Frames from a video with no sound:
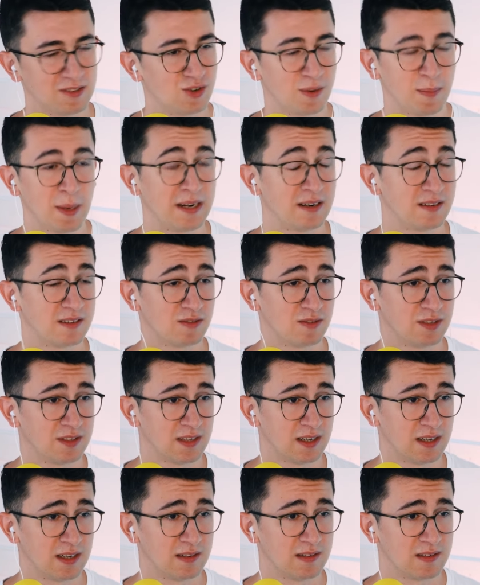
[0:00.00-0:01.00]
Tremendous
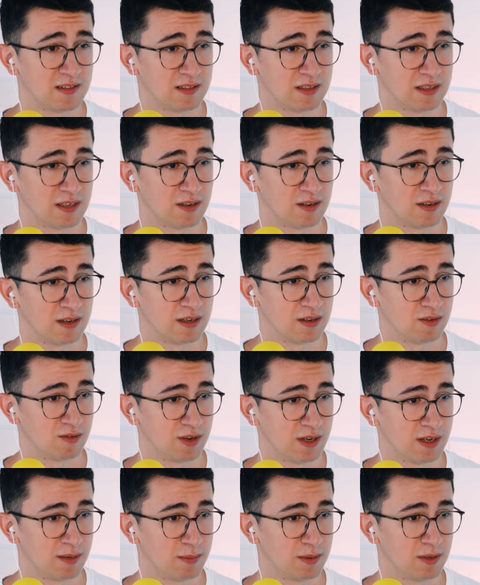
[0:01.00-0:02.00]
results,
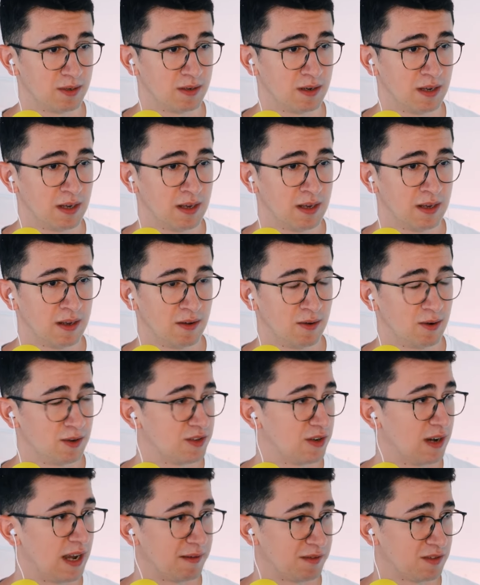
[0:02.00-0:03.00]
incredible
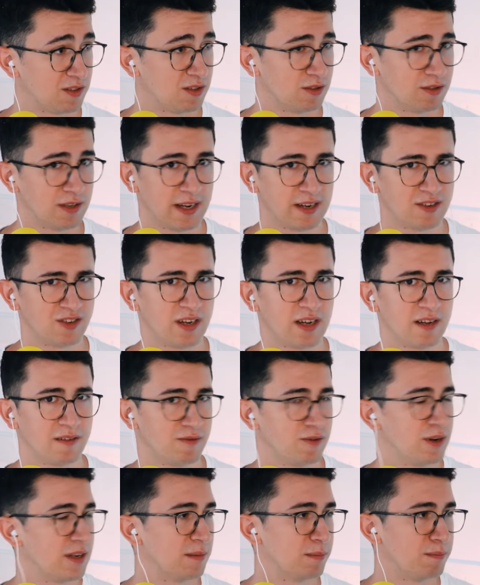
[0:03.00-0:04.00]
also life story. Actually,
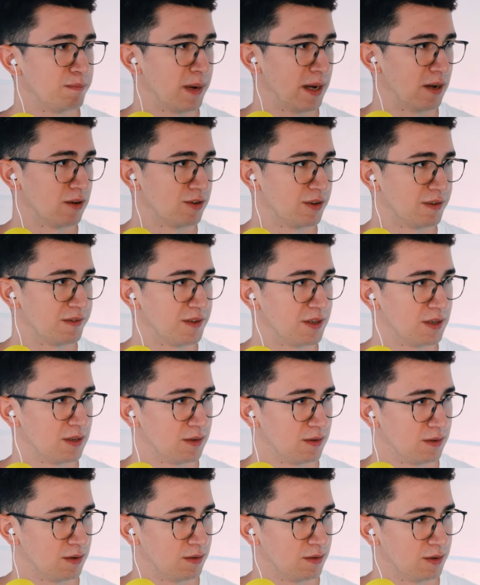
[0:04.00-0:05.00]
I've read a
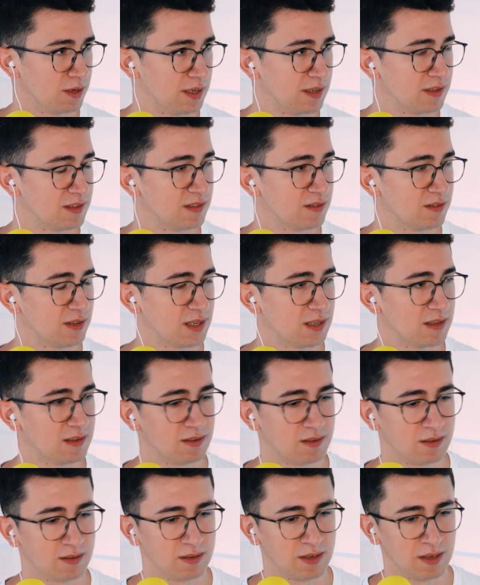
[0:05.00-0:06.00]
biography on his,
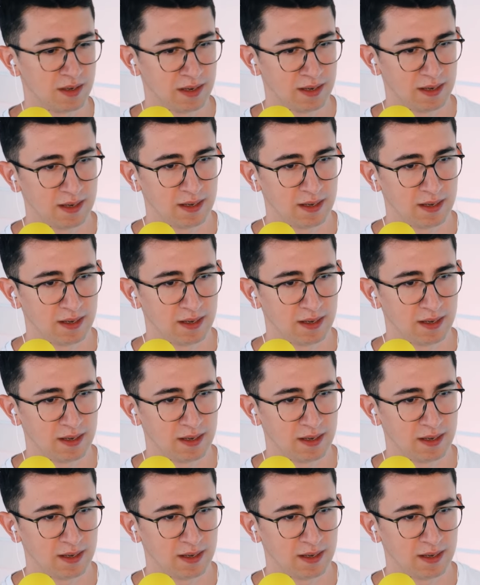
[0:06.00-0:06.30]
right? I